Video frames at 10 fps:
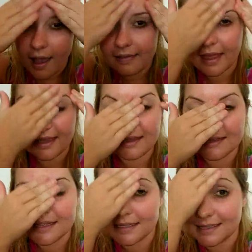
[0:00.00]
I like
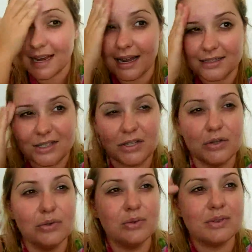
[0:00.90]
it because it's not
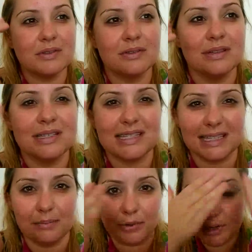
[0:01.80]
too
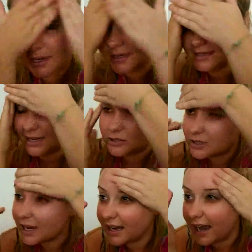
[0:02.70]
slippery. It's
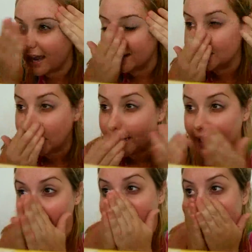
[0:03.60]
actually kind of
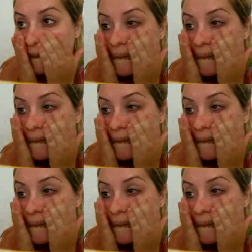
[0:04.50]
hydrating,